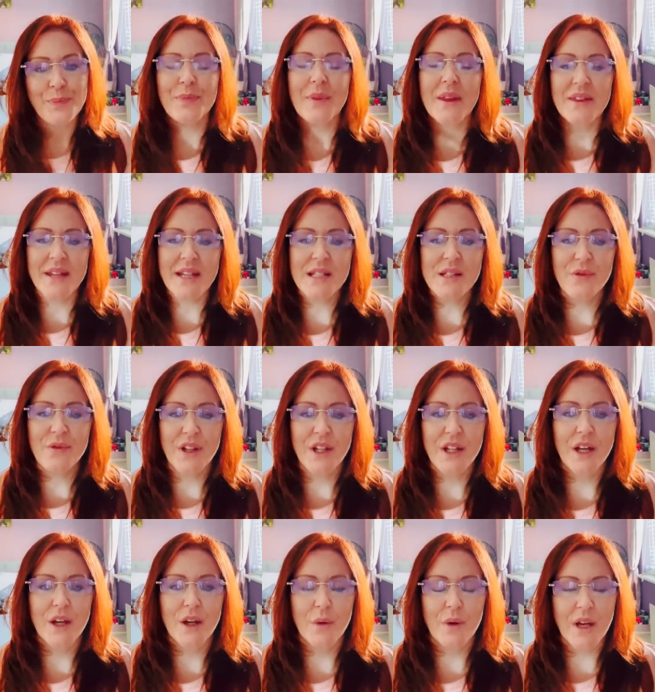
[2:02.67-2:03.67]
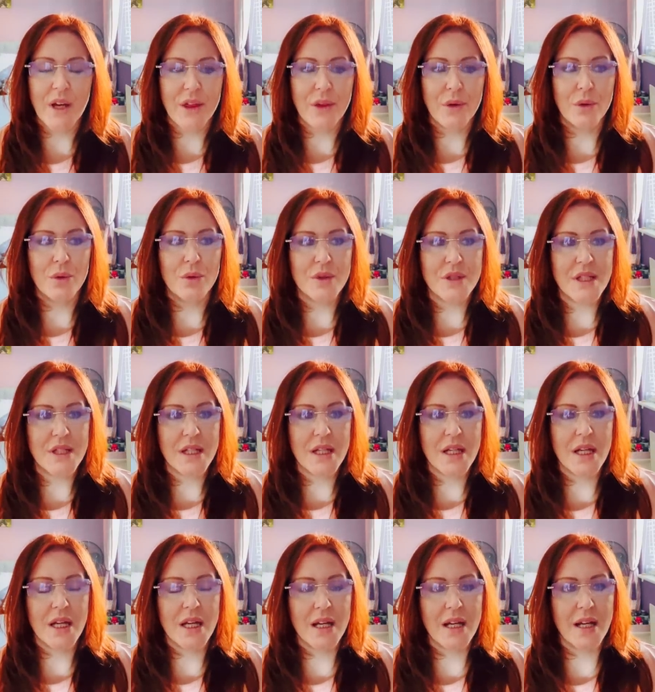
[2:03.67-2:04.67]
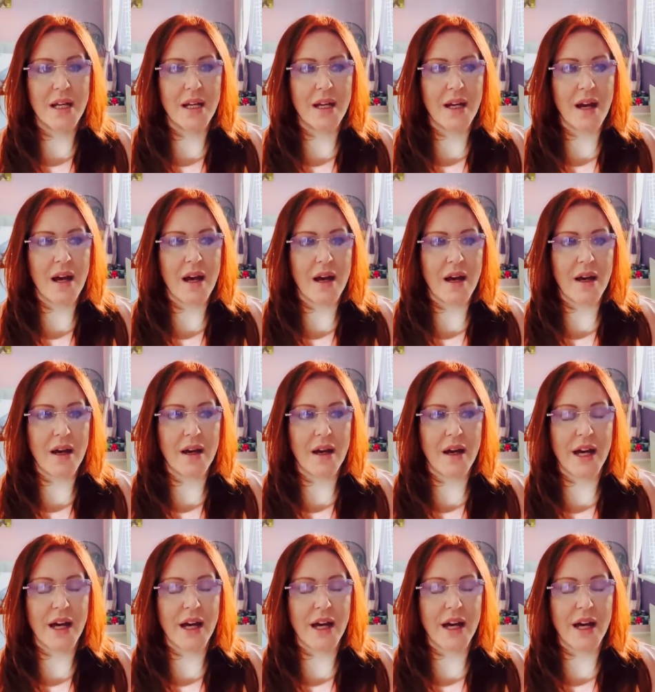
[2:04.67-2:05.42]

this video, I thought, uh,